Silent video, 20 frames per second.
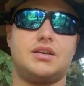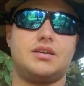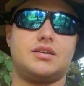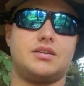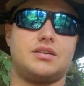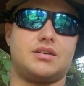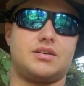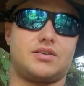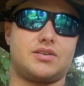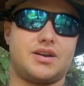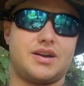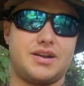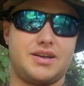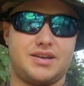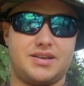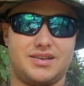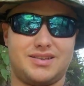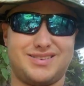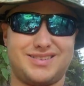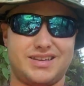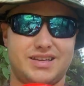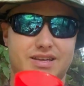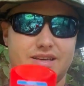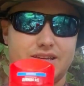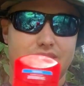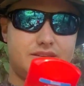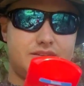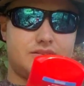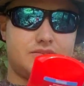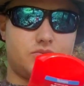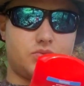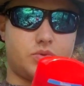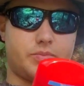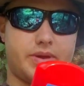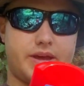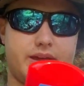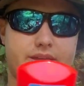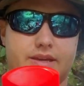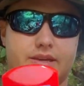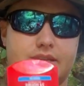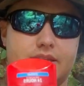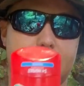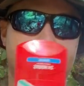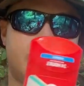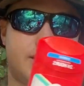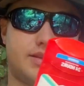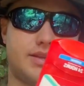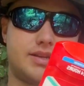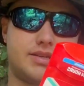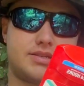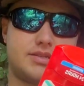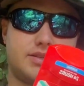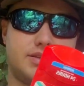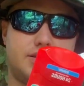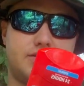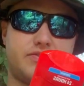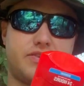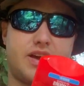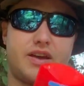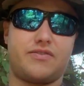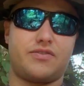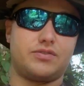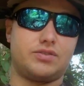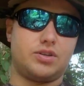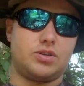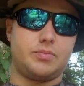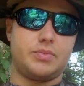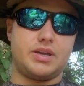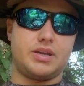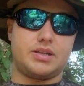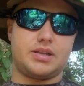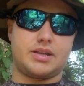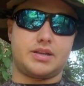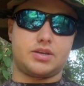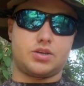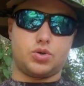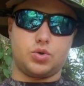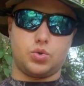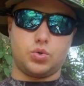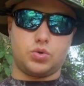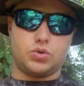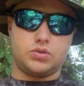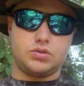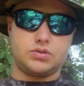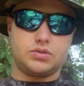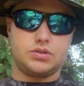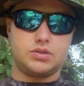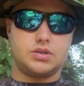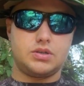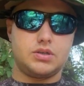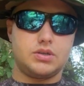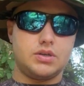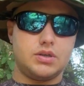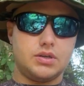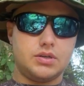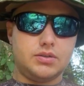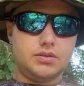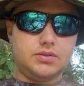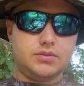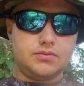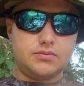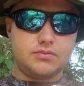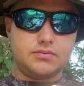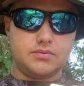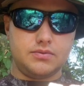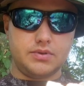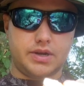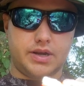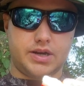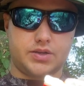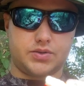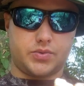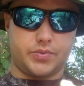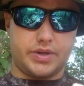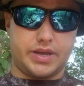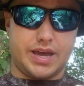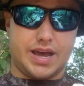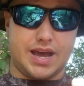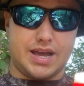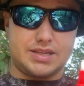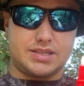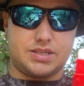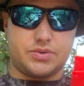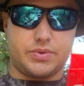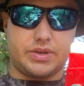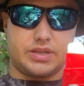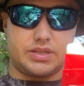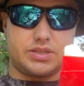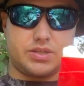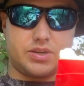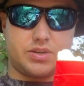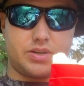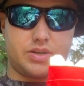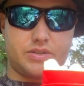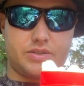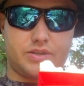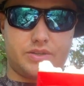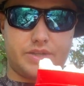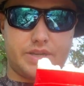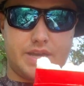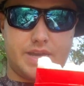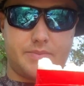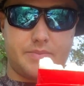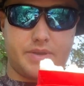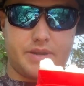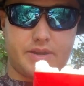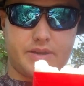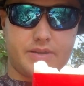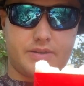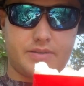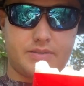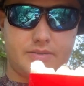Alrighty, we're back. I let it solidify for a little bit, let it cool. Here's what we got. So we can turn our little knob here,